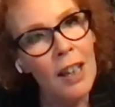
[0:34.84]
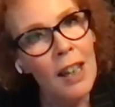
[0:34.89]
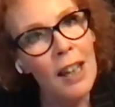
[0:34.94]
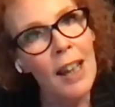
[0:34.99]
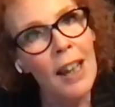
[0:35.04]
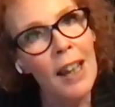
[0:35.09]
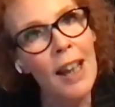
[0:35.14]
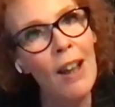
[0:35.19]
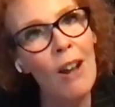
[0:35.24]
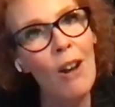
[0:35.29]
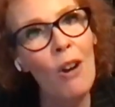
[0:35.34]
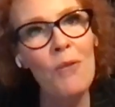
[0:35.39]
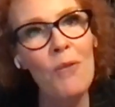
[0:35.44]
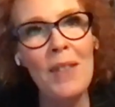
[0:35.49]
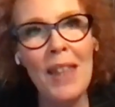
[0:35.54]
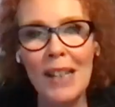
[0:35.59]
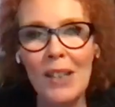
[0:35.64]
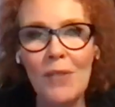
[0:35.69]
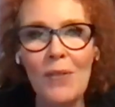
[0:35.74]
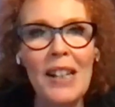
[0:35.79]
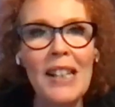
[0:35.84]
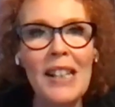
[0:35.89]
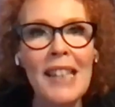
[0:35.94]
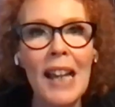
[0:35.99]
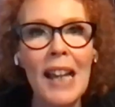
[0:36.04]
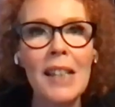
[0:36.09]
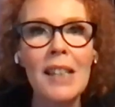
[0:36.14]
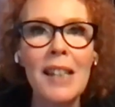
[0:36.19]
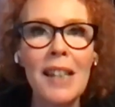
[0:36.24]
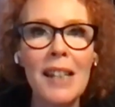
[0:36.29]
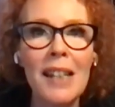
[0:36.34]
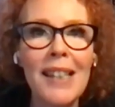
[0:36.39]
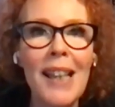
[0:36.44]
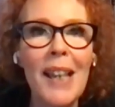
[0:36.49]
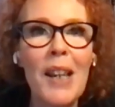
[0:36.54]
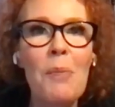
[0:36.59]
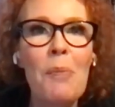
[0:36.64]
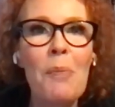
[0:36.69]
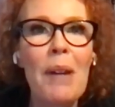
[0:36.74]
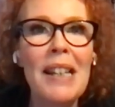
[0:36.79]
on this fantastic
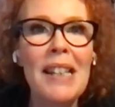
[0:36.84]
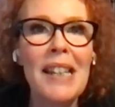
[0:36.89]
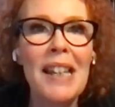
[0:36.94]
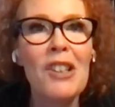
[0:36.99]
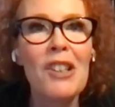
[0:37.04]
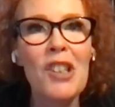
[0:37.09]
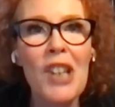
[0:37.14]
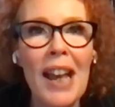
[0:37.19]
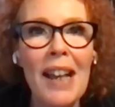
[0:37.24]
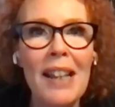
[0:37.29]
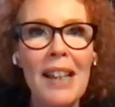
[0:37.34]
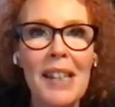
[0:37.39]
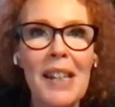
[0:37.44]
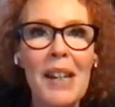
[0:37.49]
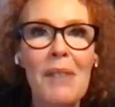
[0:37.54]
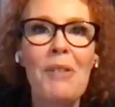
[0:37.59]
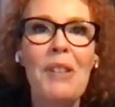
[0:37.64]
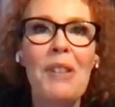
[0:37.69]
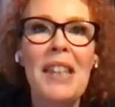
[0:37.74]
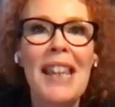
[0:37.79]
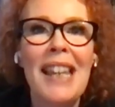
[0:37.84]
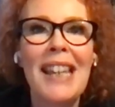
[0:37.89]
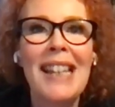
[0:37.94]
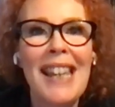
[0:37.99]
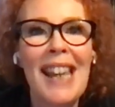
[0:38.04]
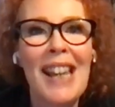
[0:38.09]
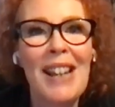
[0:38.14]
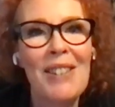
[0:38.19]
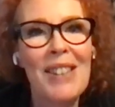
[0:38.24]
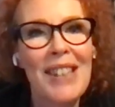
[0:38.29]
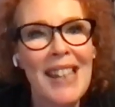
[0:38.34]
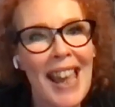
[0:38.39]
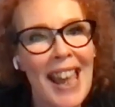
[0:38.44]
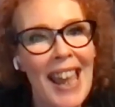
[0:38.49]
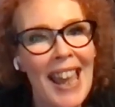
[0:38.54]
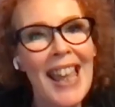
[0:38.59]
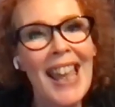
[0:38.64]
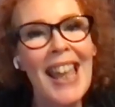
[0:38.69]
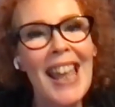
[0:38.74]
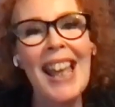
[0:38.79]
celebrating jazz and everything it entails
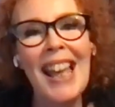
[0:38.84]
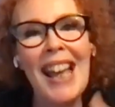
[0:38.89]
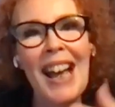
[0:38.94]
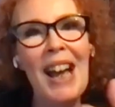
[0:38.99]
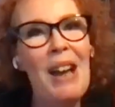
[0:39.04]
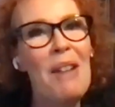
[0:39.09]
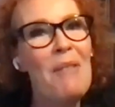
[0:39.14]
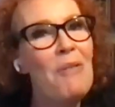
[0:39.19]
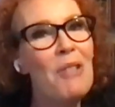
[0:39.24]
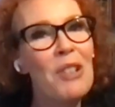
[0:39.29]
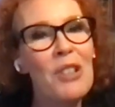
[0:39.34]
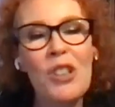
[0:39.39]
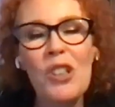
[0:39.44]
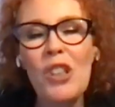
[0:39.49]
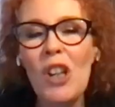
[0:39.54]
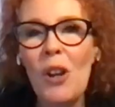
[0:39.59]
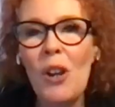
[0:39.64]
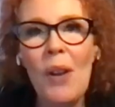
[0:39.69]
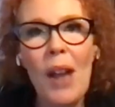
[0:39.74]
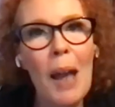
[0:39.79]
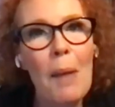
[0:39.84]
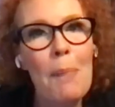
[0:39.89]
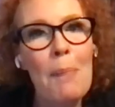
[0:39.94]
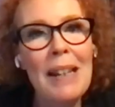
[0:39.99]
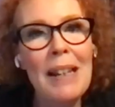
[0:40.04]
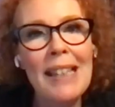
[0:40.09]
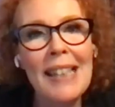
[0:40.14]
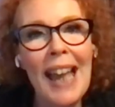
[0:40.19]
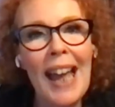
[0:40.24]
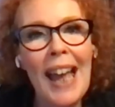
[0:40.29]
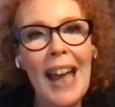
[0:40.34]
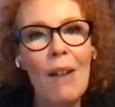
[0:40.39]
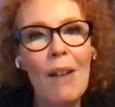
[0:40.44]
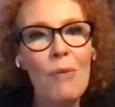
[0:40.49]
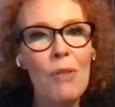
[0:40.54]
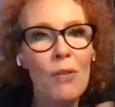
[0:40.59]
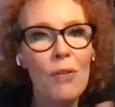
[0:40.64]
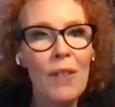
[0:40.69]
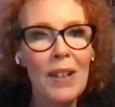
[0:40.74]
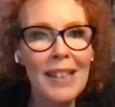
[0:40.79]
day. So happy to have
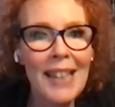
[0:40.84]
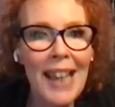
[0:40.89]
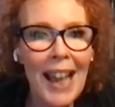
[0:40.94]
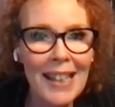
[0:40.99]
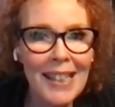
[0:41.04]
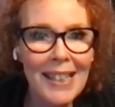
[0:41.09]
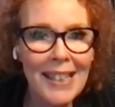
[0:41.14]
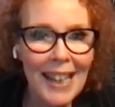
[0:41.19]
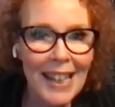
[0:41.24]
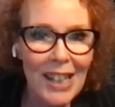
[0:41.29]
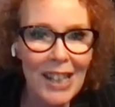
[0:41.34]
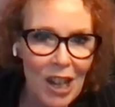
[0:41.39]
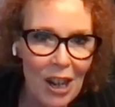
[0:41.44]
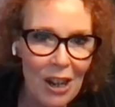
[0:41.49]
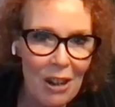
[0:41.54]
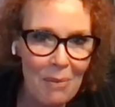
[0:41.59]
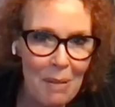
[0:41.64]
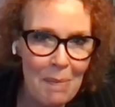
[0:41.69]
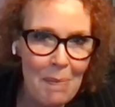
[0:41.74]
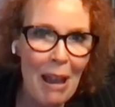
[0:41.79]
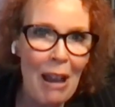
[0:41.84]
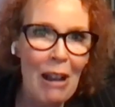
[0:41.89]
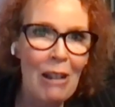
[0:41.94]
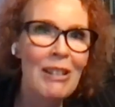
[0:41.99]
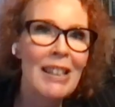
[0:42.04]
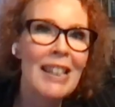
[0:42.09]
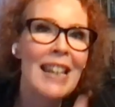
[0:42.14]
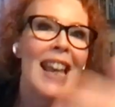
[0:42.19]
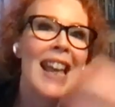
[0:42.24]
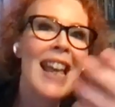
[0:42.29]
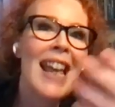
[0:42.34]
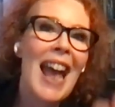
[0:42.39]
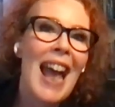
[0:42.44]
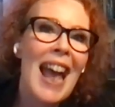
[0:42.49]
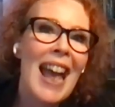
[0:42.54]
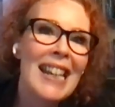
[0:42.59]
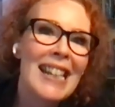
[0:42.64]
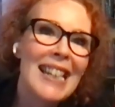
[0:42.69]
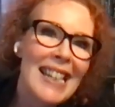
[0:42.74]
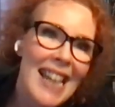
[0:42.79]
the fantastic Jeremy Pelt
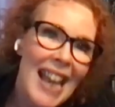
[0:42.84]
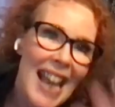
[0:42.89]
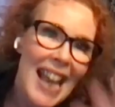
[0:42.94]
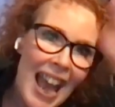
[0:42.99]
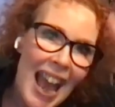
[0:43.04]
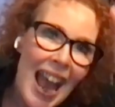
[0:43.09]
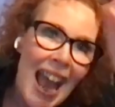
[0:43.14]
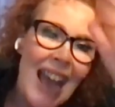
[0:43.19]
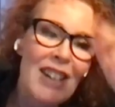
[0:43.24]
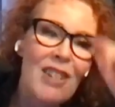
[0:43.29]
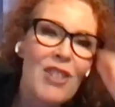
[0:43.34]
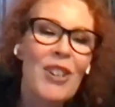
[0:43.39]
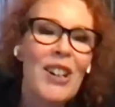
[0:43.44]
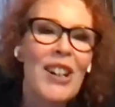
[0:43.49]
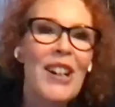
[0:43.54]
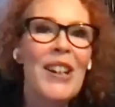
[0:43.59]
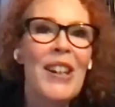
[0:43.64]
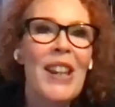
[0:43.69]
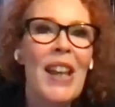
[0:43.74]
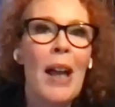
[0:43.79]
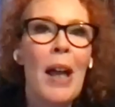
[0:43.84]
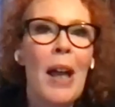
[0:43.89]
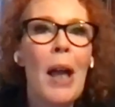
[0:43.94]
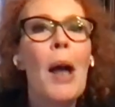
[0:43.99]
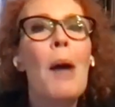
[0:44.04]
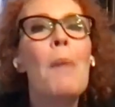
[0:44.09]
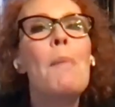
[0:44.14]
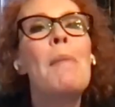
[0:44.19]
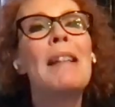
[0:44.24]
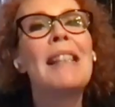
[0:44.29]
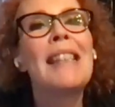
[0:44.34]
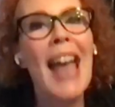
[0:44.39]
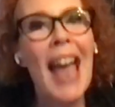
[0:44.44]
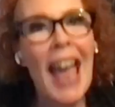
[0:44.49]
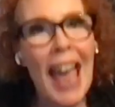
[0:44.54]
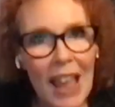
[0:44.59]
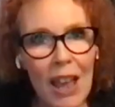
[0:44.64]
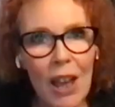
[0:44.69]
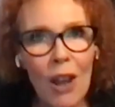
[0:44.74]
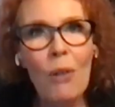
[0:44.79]
and Adriana
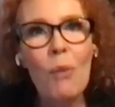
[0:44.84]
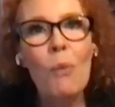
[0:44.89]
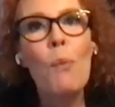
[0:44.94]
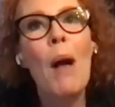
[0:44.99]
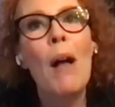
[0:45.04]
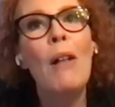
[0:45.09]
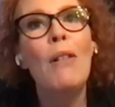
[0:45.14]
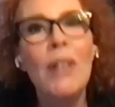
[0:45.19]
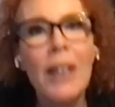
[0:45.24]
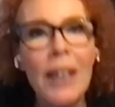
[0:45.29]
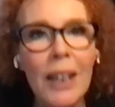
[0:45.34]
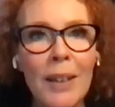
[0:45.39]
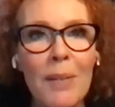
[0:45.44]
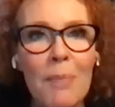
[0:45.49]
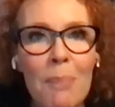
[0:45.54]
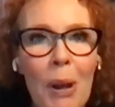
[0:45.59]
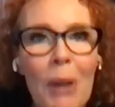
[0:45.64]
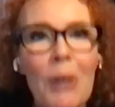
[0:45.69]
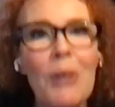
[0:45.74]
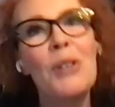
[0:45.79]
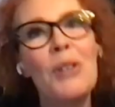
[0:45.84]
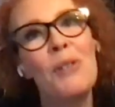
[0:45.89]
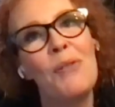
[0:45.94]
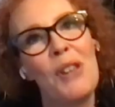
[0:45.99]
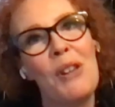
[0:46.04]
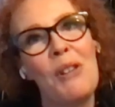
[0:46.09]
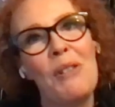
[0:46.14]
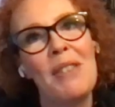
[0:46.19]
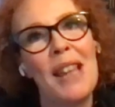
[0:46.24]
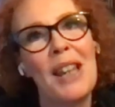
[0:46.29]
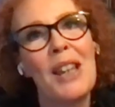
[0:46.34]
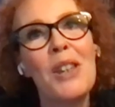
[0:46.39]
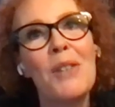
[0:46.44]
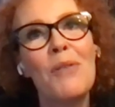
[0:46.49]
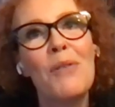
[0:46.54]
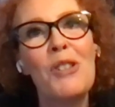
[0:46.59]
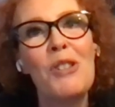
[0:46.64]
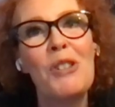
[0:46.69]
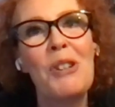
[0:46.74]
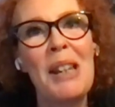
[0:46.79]
Mateo. Welcome, both of you. Thank you
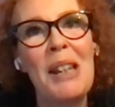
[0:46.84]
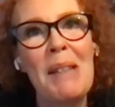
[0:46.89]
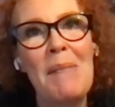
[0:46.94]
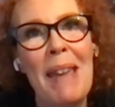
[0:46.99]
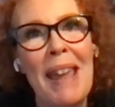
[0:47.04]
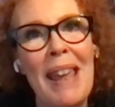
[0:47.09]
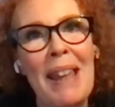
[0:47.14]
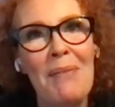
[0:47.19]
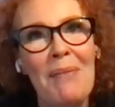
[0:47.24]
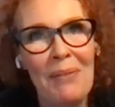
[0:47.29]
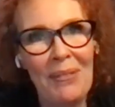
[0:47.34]
for joining me.